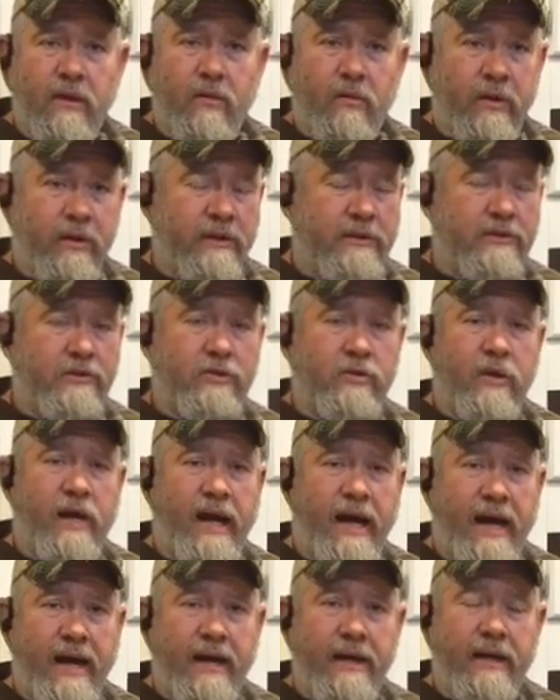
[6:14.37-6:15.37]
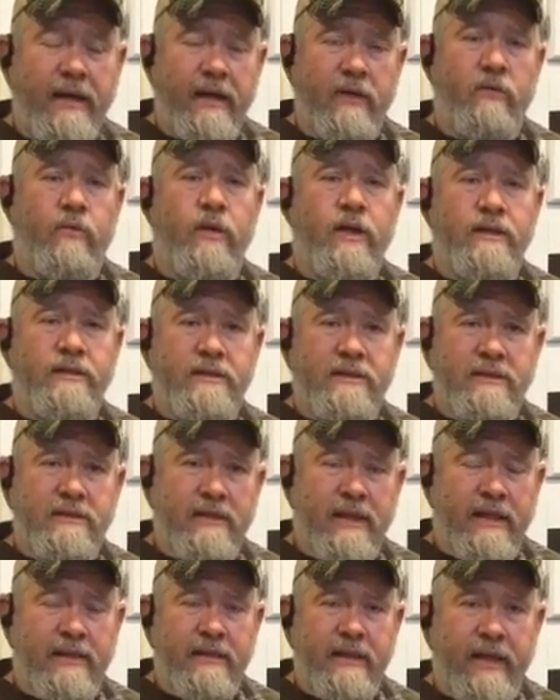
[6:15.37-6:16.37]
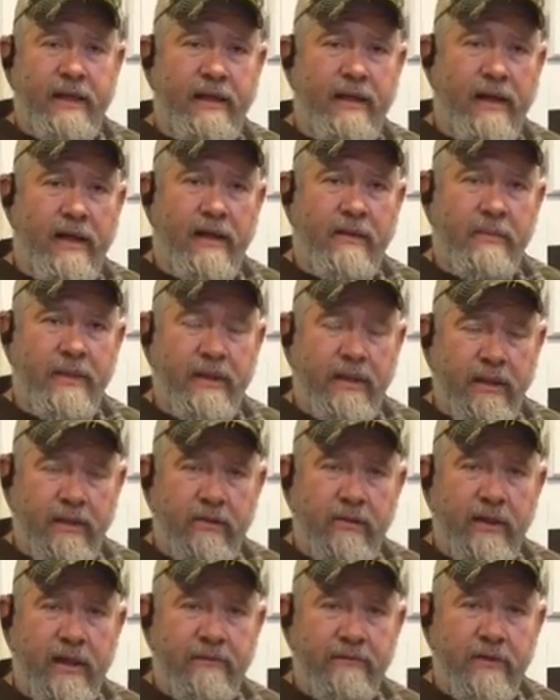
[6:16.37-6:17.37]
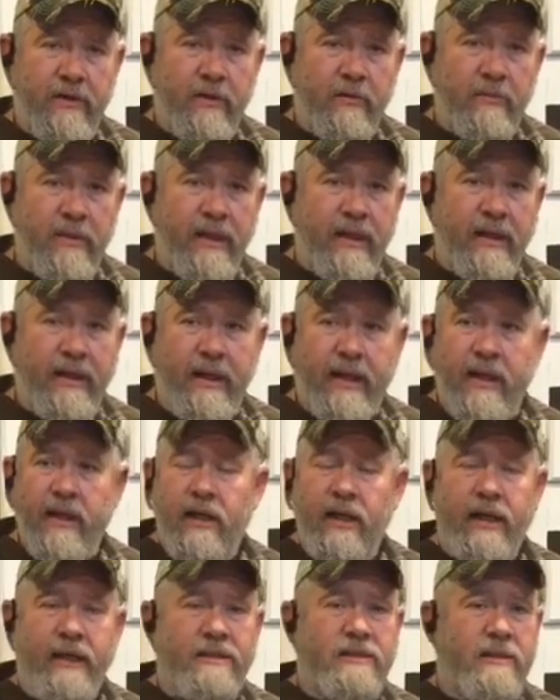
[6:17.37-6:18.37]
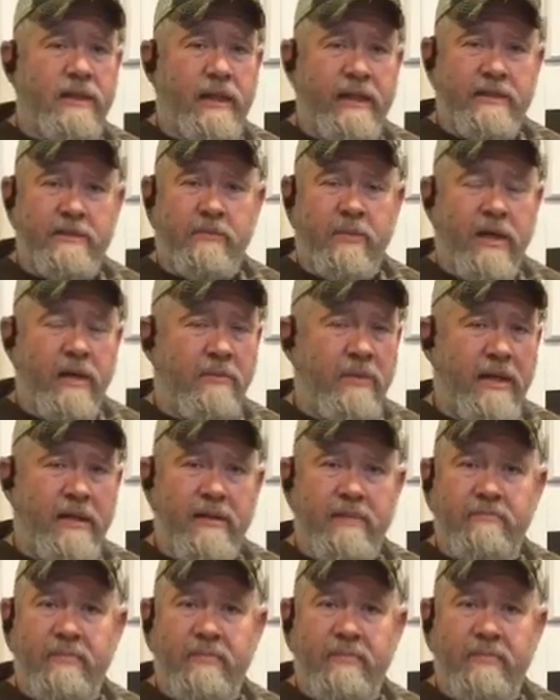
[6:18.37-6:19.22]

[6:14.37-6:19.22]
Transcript: where it's dry and rust is not that common, you don't have the humidity, it's probably the